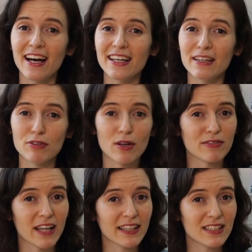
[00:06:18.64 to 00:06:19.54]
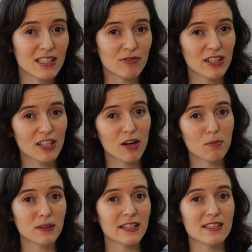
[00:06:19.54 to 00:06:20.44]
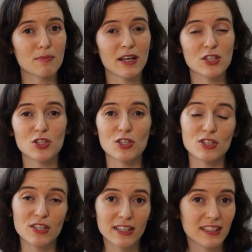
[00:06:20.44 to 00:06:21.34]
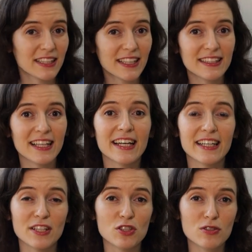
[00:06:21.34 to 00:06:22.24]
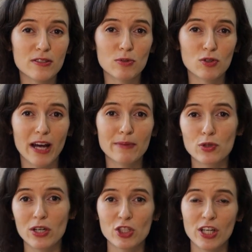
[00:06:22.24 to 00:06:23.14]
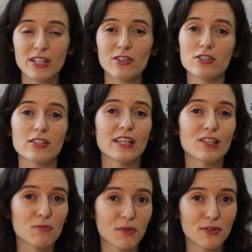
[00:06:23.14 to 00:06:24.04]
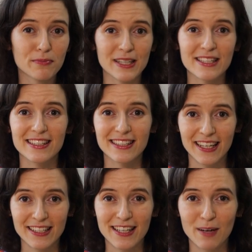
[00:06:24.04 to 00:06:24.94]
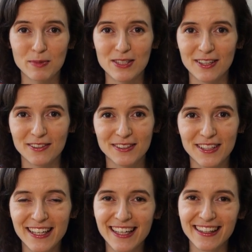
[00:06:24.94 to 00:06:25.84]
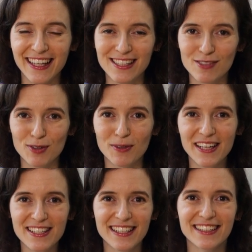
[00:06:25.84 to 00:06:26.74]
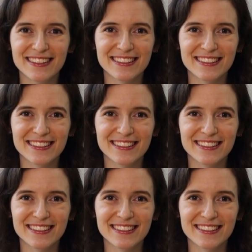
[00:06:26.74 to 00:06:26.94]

If you have liked this video, please make sure to click like and do subscribe to our channel so that you won't miss the next episode. Thanks for watching.